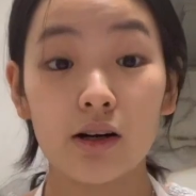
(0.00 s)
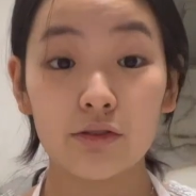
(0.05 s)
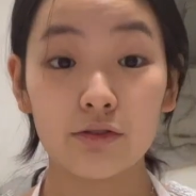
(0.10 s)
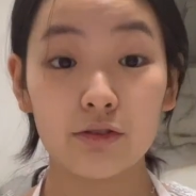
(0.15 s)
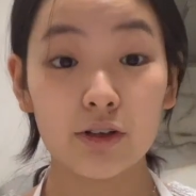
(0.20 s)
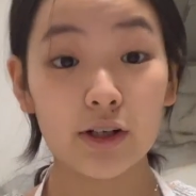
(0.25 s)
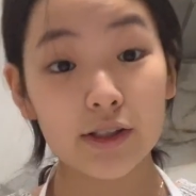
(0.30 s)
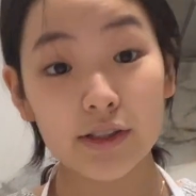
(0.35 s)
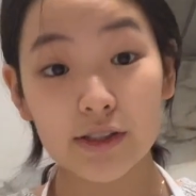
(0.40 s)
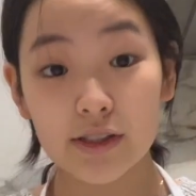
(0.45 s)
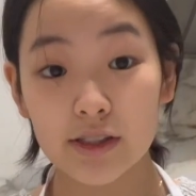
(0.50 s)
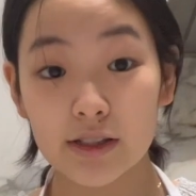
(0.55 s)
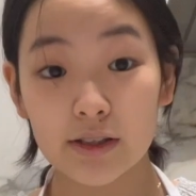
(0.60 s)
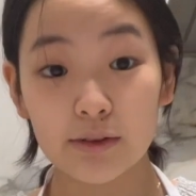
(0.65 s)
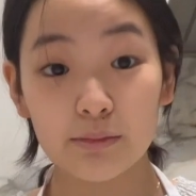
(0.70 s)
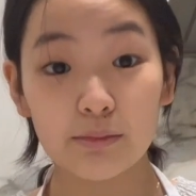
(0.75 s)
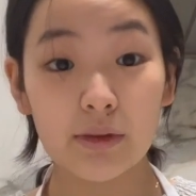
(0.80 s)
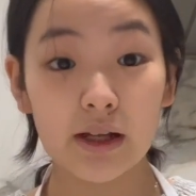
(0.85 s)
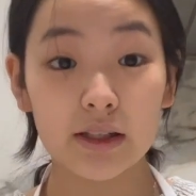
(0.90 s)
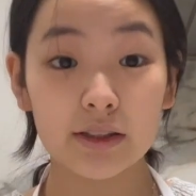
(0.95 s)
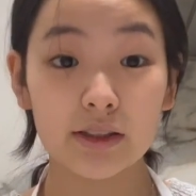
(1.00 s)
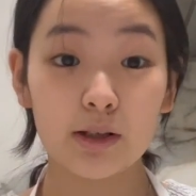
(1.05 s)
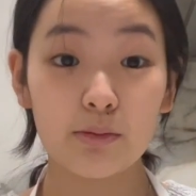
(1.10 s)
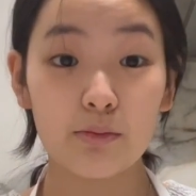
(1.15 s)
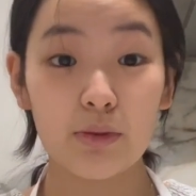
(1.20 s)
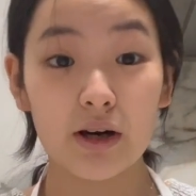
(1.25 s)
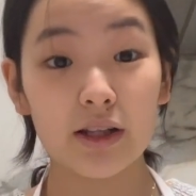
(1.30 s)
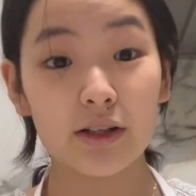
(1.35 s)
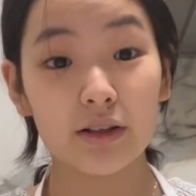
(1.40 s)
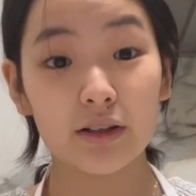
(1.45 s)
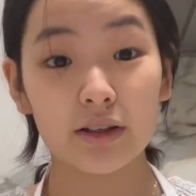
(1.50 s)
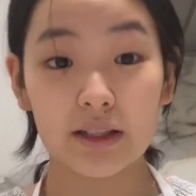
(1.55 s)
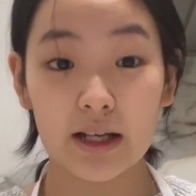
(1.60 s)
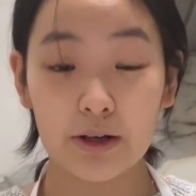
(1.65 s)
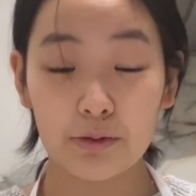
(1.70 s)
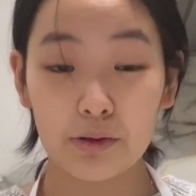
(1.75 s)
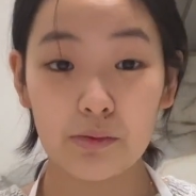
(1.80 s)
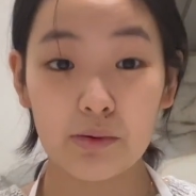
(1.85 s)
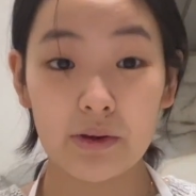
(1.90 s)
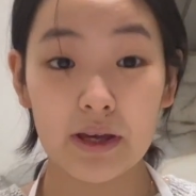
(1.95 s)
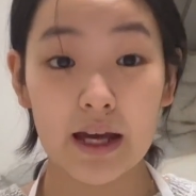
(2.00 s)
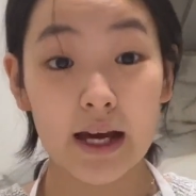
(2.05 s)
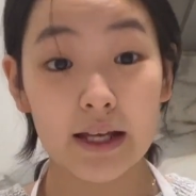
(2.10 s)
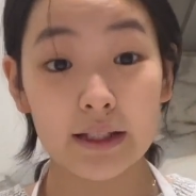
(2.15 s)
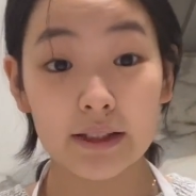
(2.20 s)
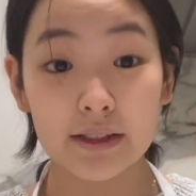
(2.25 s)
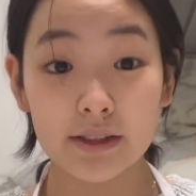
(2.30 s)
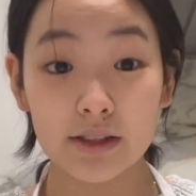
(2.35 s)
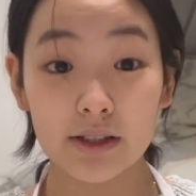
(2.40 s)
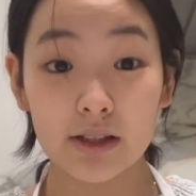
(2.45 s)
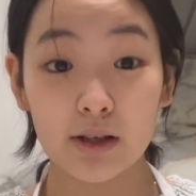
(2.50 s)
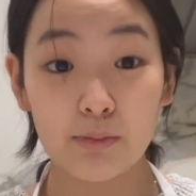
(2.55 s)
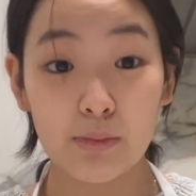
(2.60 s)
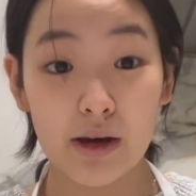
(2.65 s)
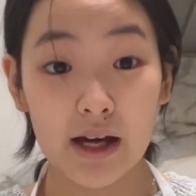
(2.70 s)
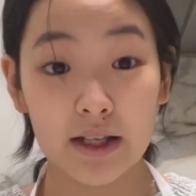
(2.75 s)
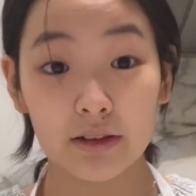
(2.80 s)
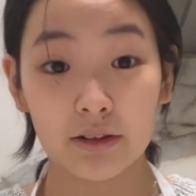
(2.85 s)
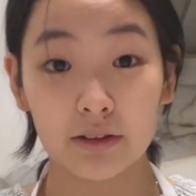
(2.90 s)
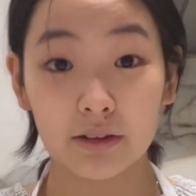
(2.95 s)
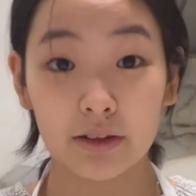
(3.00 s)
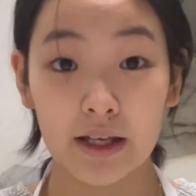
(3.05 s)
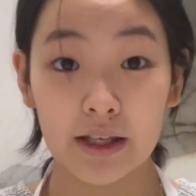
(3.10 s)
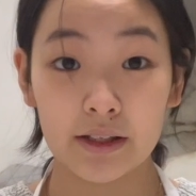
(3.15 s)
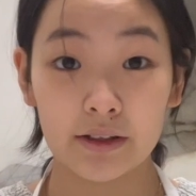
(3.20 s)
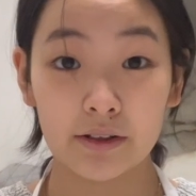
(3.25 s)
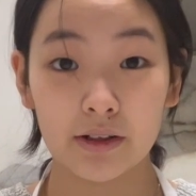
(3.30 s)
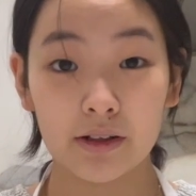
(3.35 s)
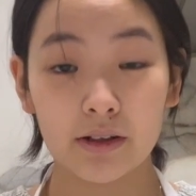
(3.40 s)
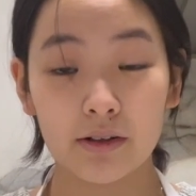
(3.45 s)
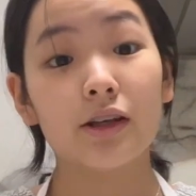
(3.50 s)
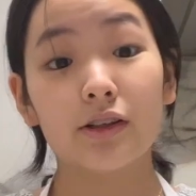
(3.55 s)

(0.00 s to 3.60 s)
First, melt the butter that will be added to the batter later.